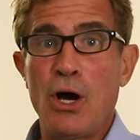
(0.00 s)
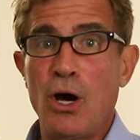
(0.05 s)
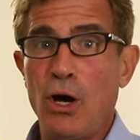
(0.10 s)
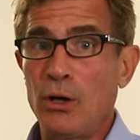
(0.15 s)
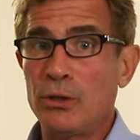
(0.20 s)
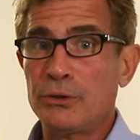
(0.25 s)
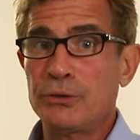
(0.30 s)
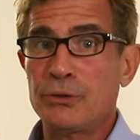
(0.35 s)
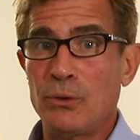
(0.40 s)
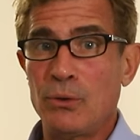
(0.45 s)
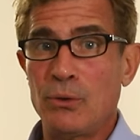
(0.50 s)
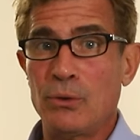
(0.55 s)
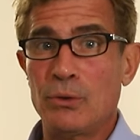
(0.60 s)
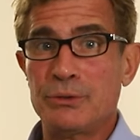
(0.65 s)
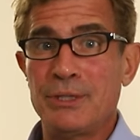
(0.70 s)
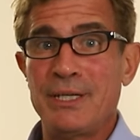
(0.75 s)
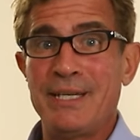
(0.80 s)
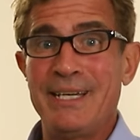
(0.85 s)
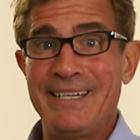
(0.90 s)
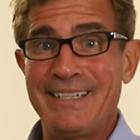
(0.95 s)
All
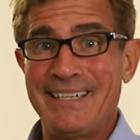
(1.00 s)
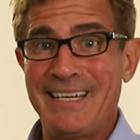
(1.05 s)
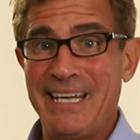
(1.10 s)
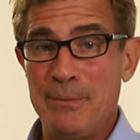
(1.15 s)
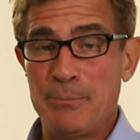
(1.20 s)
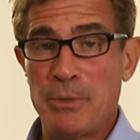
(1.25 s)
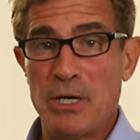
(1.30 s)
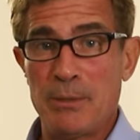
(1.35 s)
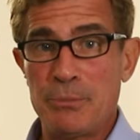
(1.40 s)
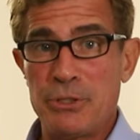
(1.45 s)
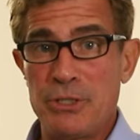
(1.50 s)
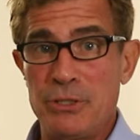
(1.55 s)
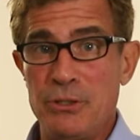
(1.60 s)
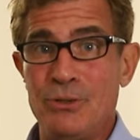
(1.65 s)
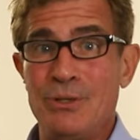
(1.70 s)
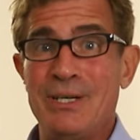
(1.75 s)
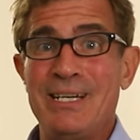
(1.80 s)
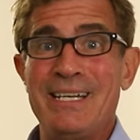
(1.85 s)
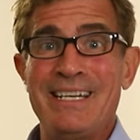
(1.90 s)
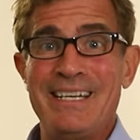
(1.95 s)
told, it came up
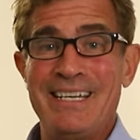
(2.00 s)
to